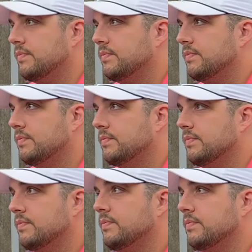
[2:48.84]

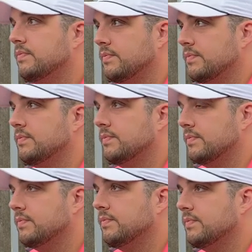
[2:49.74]

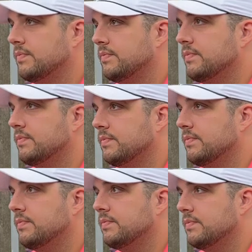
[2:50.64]

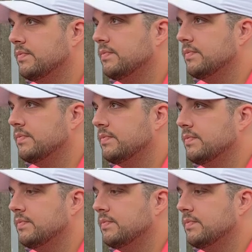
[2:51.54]
[no speech]